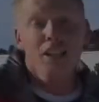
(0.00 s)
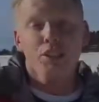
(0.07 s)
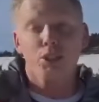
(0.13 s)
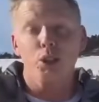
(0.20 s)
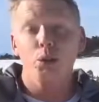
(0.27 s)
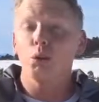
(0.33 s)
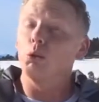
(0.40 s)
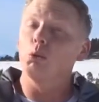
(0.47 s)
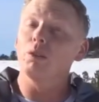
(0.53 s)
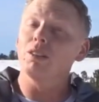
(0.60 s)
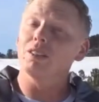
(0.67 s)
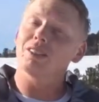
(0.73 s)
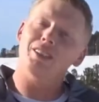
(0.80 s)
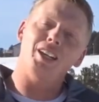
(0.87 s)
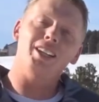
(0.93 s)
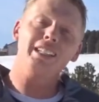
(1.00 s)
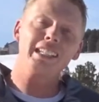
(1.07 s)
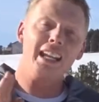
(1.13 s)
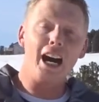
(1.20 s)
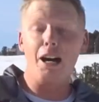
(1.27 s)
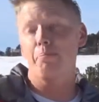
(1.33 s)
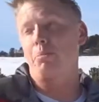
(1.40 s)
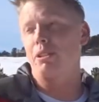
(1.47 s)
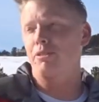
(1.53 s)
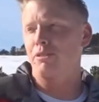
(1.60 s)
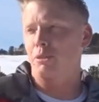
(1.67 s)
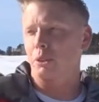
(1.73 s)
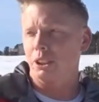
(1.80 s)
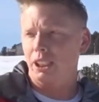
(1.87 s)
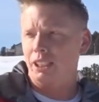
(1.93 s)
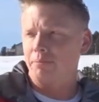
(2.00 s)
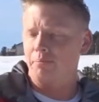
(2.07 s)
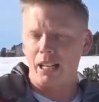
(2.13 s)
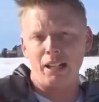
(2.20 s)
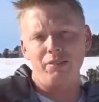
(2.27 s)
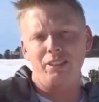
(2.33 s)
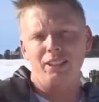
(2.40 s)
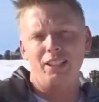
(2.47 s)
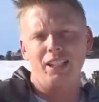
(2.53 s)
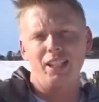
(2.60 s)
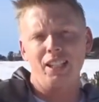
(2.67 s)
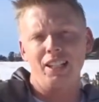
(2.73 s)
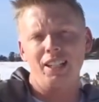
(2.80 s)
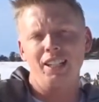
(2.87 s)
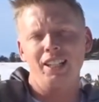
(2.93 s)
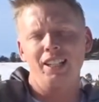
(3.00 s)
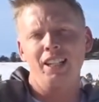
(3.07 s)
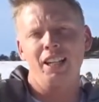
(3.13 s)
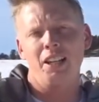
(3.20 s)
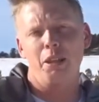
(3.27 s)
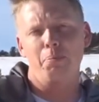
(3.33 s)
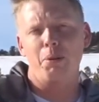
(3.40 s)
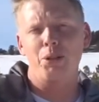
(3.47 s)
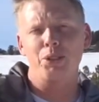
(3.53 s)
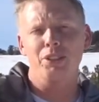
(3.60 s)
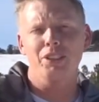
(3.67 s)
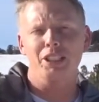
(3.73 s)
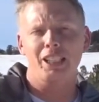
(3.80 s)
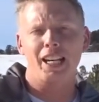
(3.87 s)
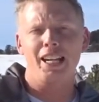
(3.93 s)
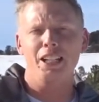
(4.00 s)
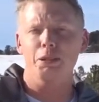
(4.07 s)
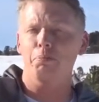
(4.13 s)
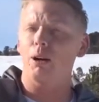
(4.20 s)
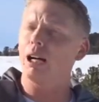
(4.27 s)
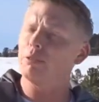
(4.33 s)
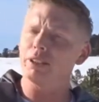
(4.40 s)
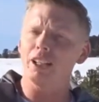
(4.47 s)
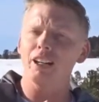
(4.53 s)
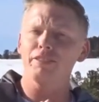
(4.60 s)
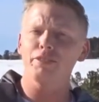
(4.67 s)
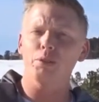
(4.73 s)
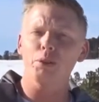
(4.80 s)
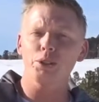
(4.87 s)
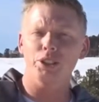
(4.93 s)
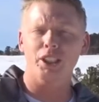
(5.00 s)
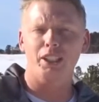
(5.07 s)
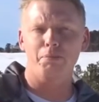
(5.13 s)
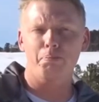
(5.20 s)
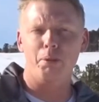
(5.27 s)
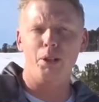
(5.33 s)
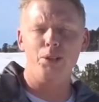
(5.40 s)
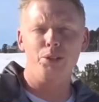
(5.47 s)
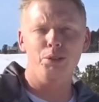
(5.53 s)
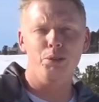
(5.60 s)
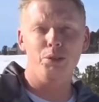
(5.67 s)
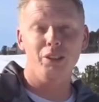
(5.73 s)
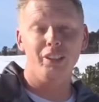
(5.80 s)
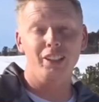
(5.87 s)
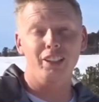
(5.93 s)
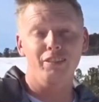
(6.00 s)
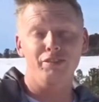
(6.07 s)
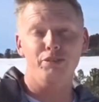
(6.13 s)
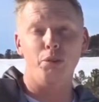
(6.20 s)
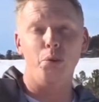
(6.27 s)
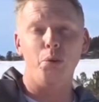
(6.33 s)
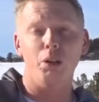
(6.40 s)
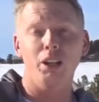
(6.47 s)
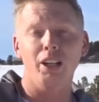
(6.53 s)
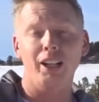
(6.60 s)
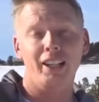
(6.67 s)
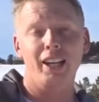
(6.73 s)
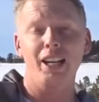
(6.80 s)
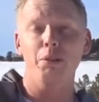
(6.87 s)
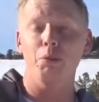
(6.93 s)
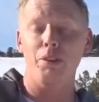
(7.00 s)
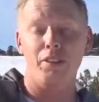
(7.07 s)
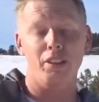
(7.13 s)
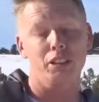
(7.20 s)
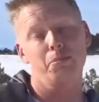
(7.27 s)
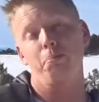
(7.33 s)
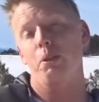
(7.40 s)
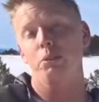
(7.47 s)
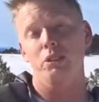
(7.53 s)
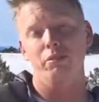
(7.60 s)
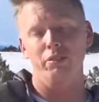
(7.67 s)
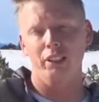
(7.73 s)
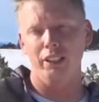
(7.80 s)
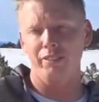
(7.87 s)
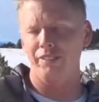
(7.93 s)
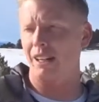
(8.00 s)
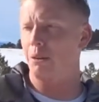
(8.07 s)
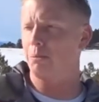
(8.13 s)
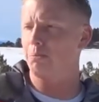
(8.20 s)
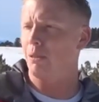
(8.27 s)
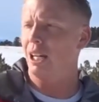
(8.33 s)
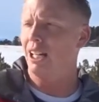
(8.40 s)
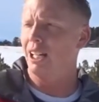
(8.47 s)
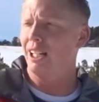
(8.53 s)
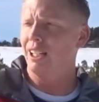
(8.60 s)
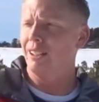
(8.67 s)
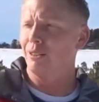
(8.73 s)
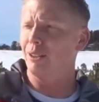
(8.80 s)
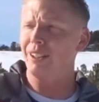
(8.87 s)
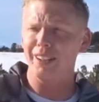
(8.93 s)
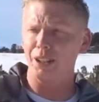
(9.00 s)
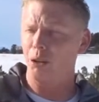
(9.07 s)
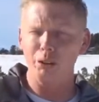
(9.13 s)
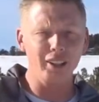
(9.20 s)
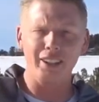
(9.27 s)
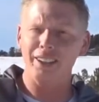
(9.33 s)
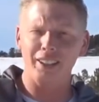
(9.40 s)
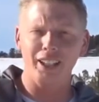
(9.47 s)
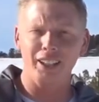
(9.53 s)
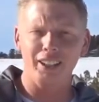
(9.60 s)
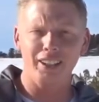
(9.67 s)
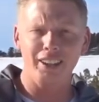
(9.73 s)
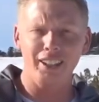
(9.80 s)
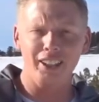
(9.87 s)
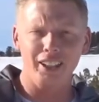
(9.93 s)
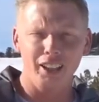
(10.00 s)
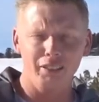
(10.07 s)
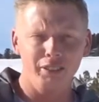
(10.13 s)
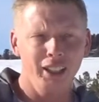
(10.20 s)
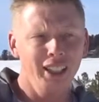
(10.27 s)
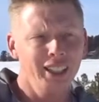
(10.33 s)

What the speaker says: So who would this kite not be for? I would say the person this kite is probably not for is a person who's looking for a kite with explosive lift. Really the only thing I can think of.